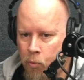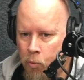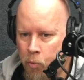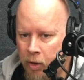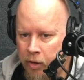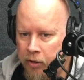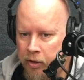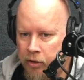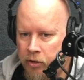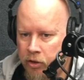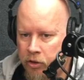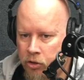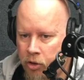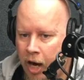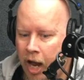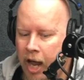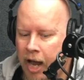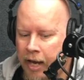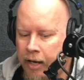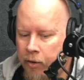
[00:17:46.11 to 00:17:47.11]
willing to
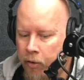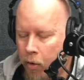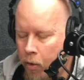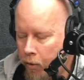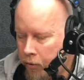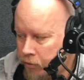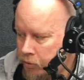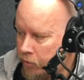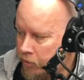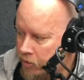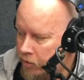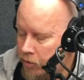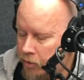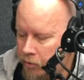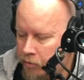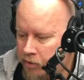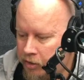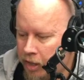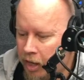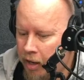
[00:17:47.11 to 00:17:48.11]
try all sorts of
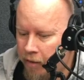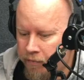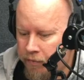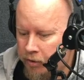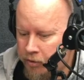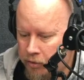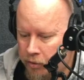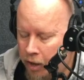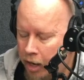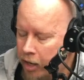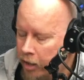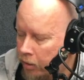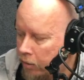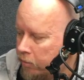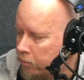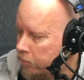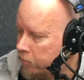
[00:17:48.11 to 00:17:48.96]
new stuff. It's great.